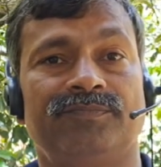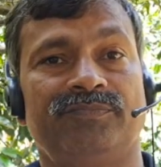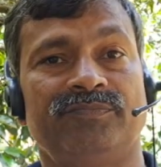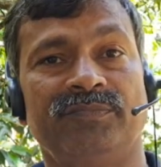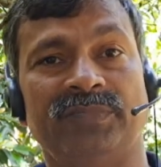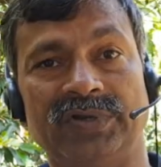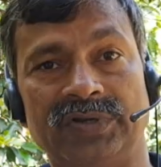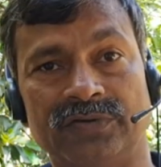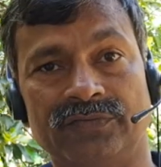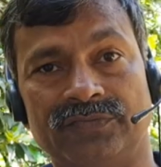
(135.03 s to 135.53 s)

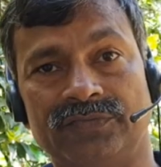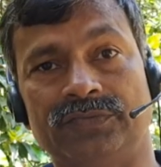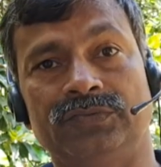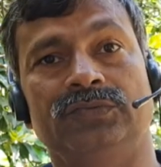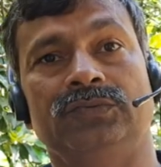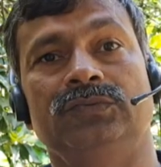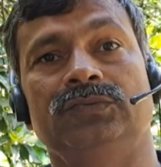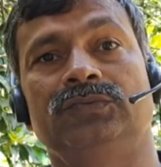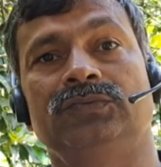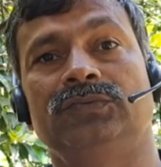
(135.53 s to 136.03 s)
Many of
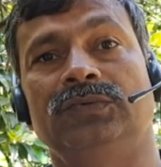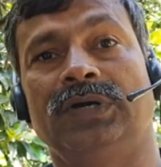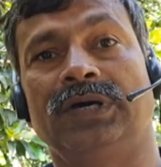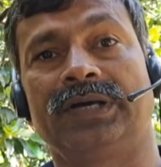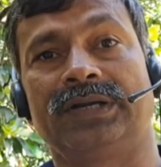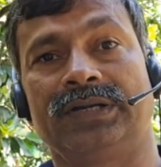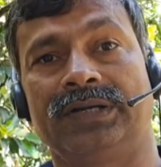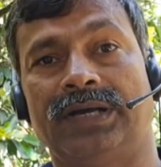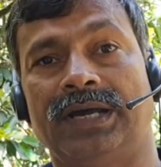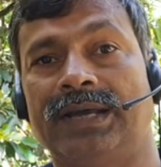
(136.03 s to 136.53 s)
you
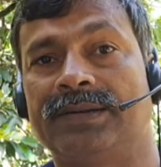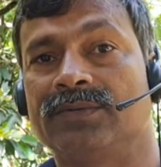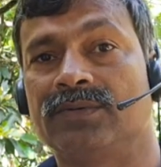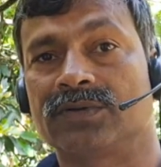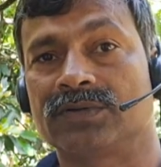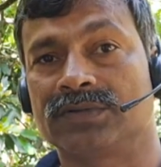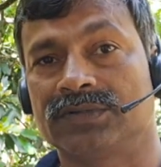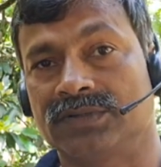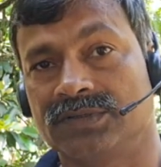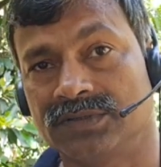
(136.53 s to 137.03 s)
are, I'm
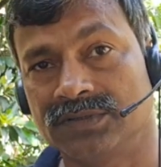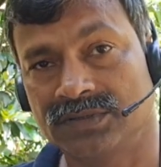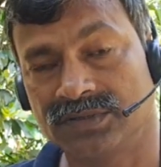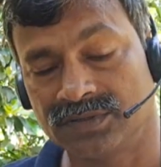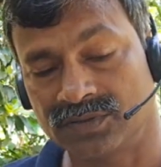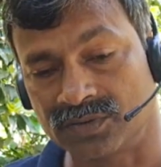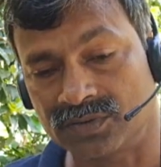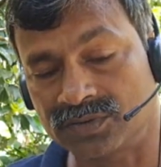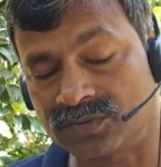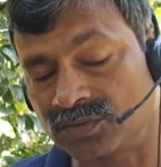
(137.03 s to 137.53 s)

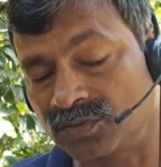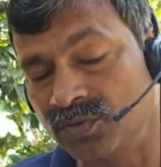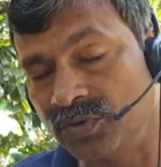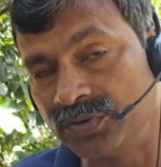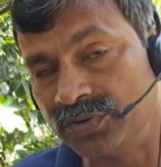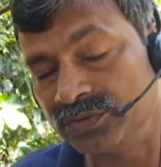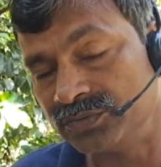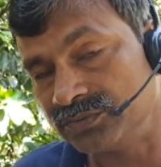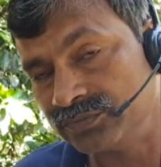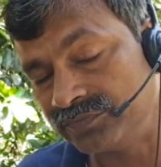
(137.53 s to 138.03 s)
not
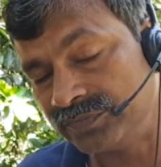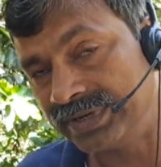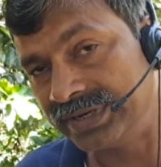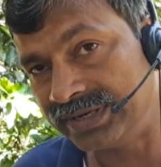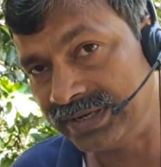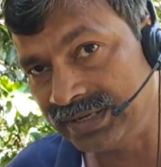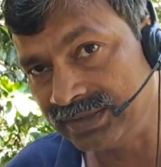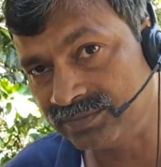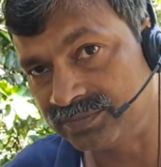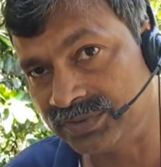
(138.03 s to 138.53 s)
going very
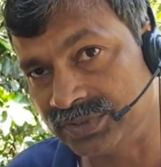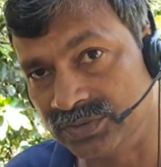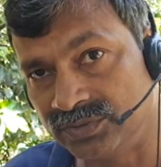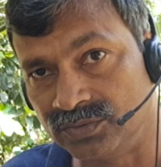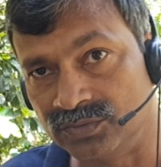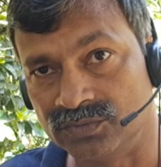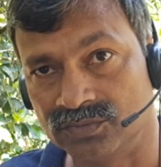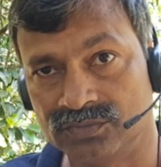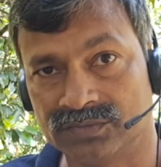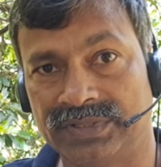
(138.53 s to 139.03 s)
deep
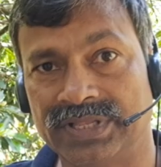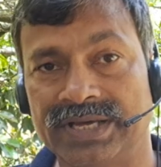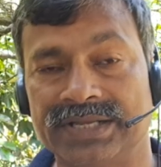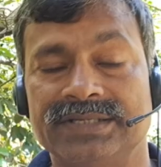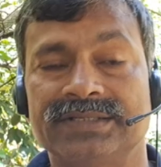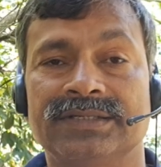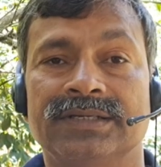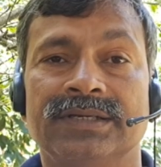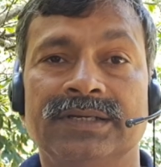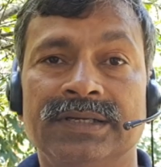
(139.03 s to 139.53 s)
into
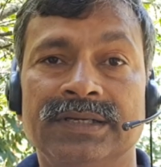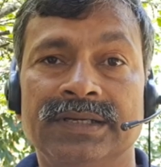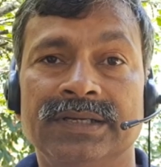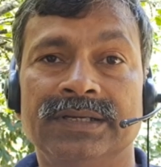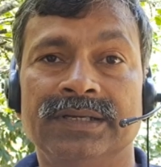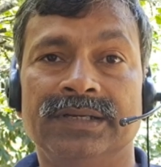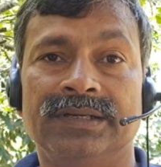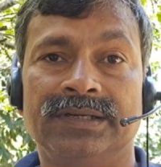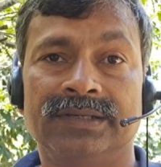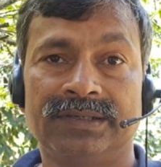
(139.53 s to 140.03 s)
that.
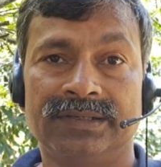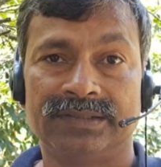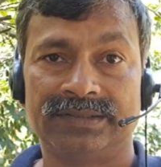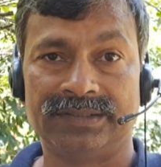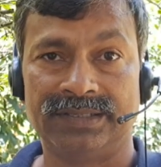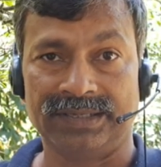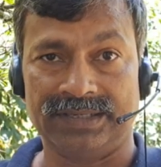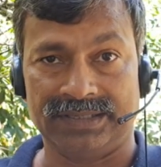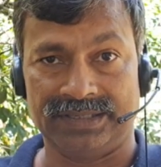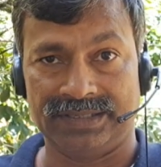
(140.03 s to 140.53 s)

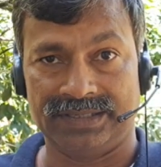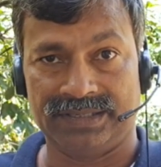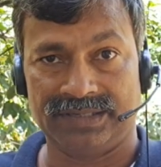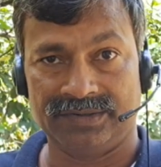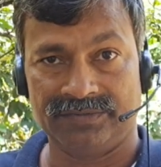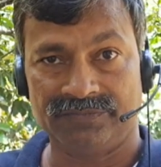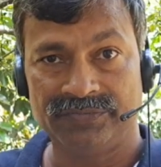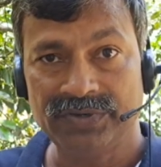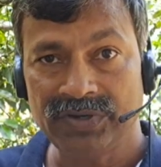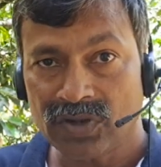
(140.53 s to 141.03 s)
The
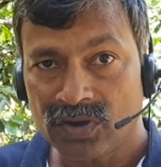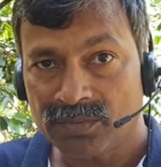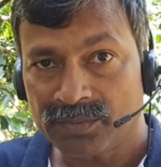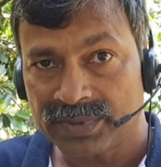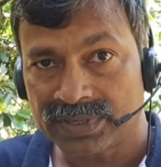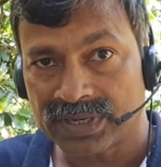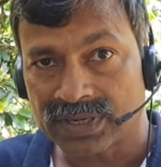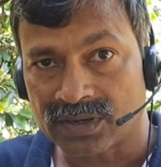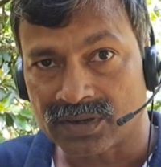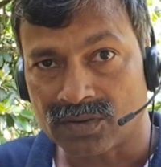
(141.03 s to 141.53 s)

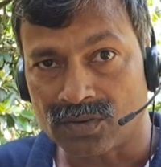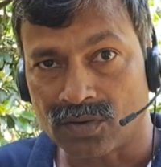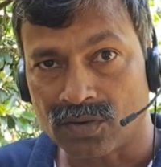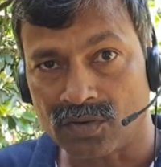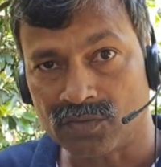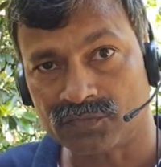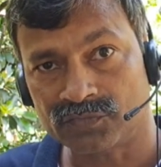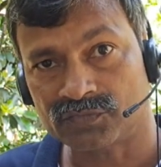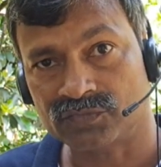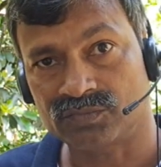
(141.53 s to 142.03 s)
phenomenon
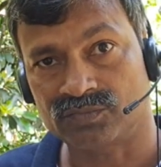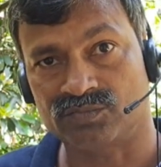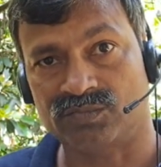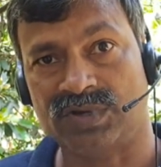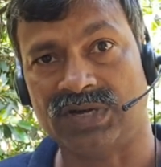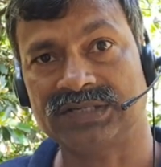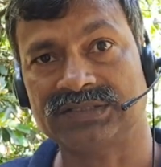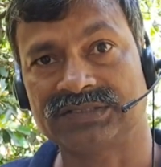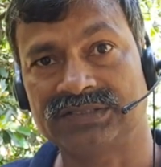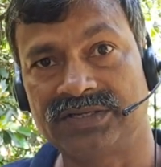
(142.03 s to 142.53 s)
of
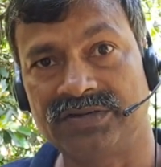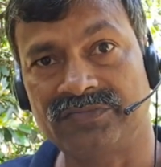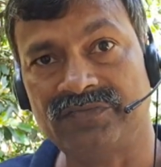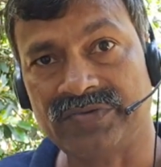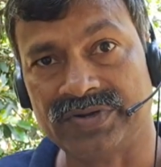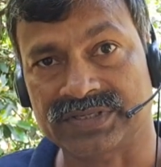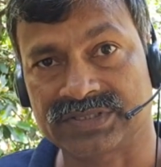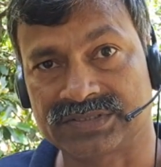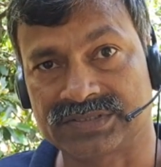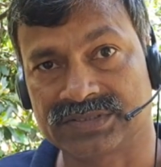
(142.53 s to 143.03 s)
mass
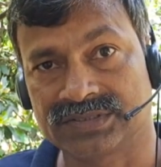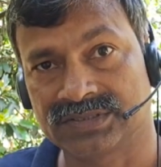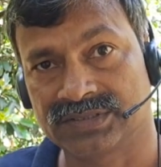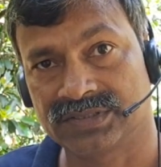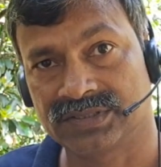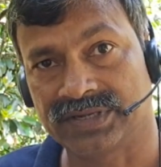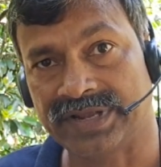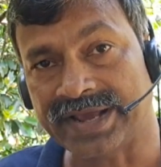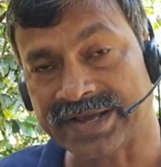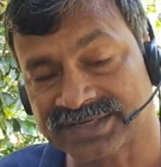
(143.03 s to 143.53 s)
defect
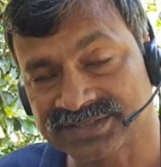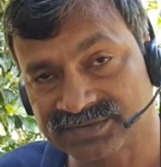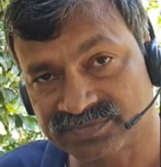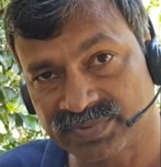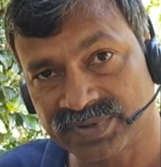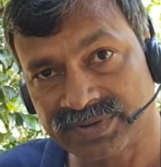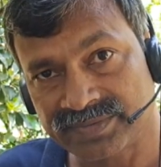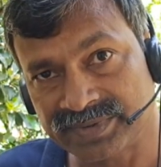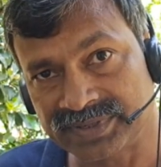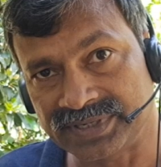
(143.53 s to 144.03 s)

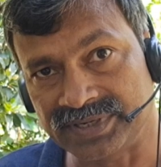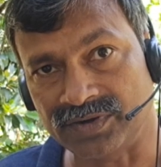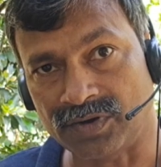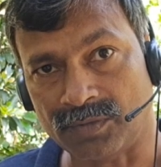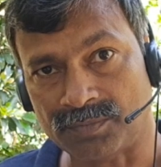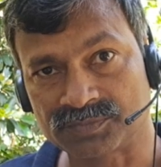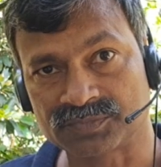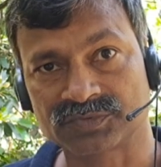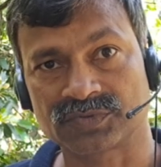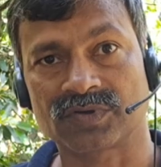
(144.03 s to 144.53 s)
experimentally
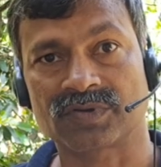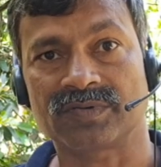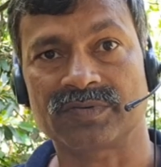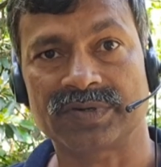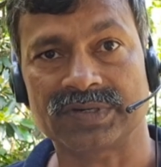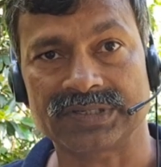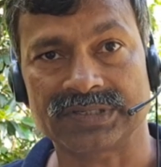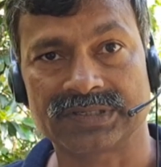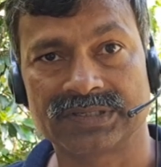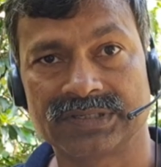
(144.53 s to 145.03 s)

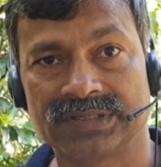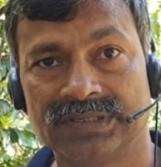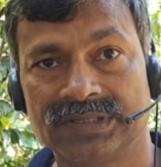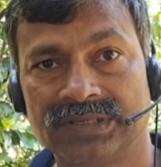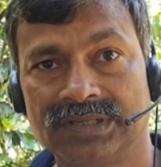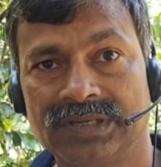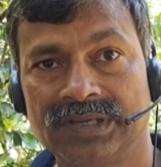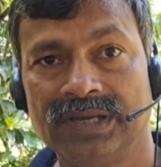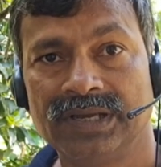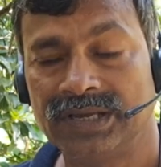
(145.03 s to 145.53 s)
observed
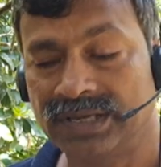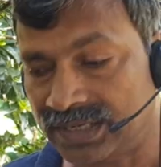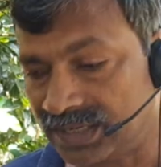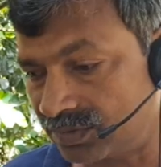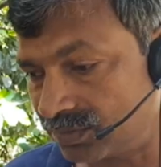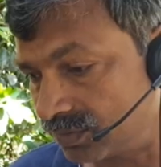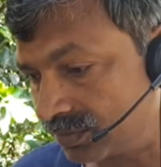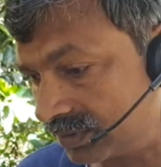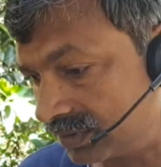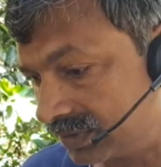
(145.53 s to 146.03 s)

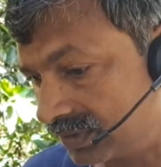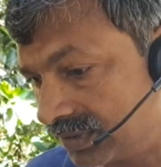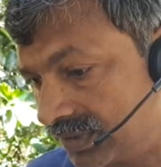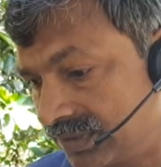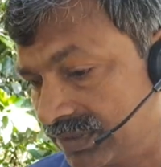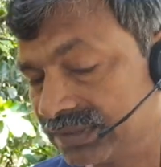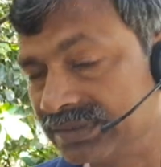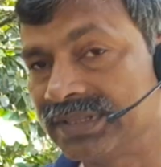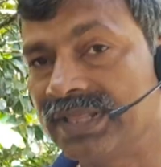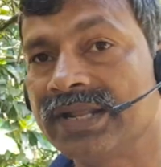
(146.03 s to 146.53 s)
around
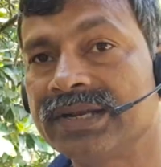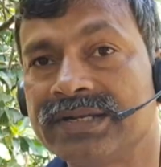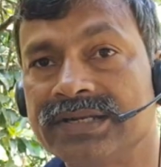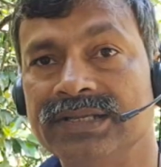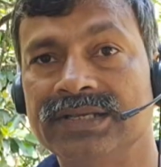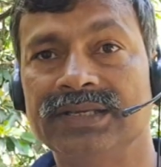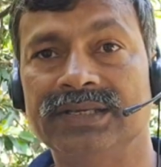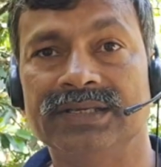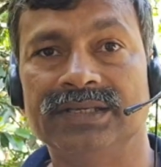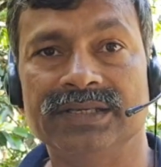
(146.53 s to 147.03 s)

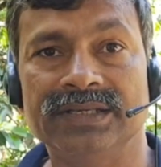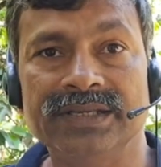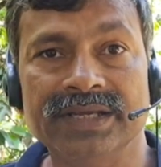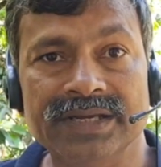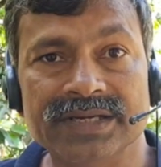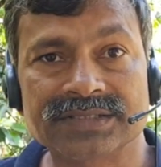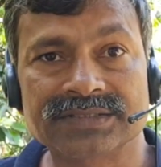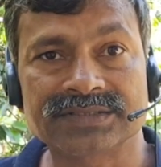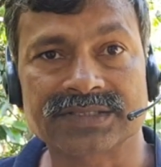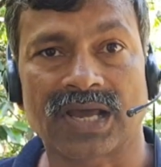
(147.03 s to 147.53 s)
30
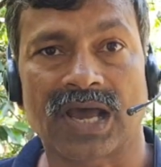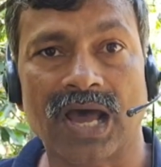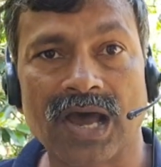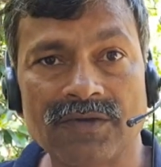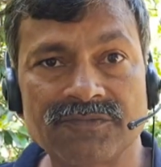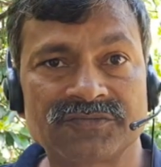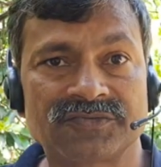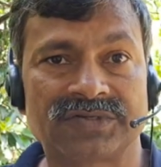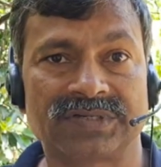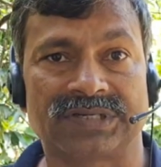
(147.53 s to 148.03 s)
years
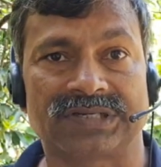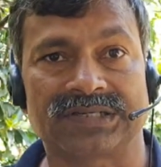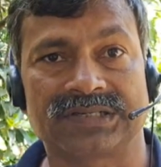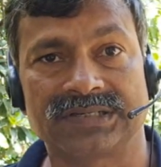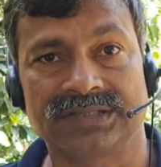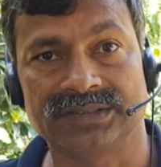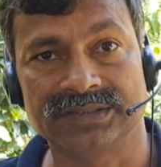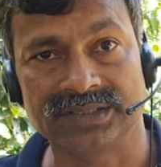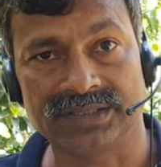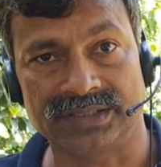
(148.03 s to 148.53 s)
after
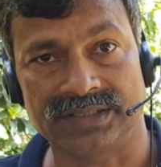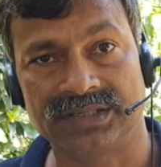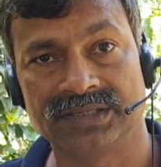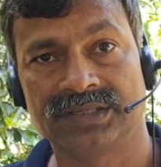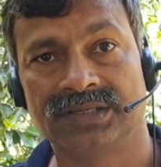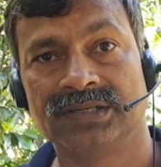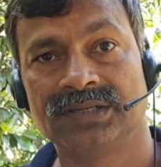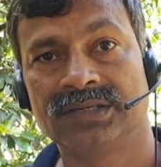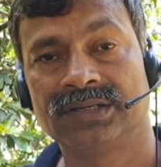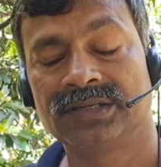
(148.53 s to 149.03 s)
the
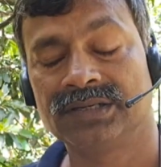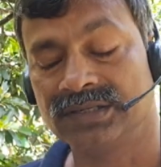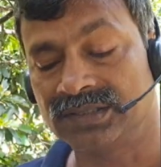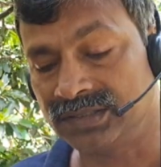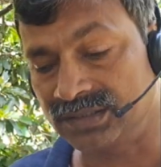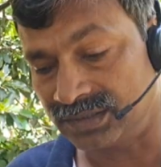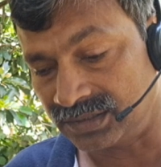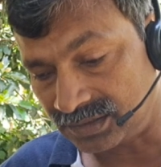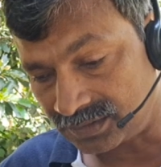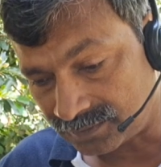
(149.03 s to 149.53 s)

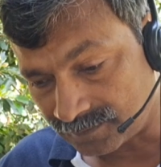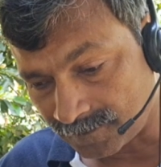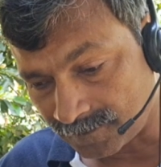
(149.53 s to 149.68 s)
uh,